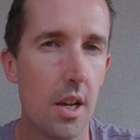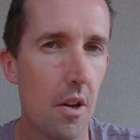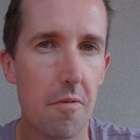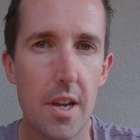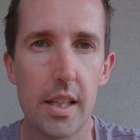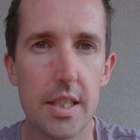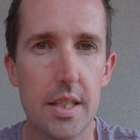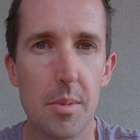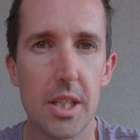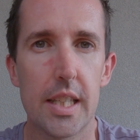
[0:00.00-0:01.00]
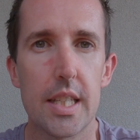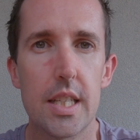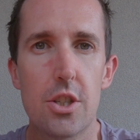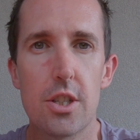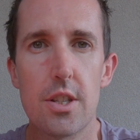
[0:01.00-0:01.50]
Fairly similar
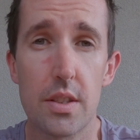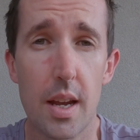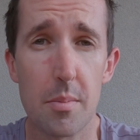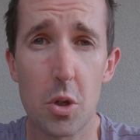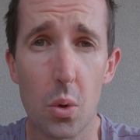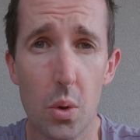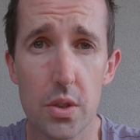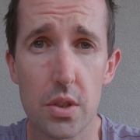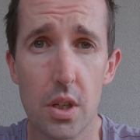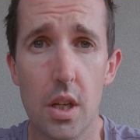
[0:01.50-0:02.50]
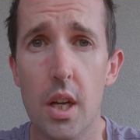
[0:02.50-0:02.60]
conditions, same course.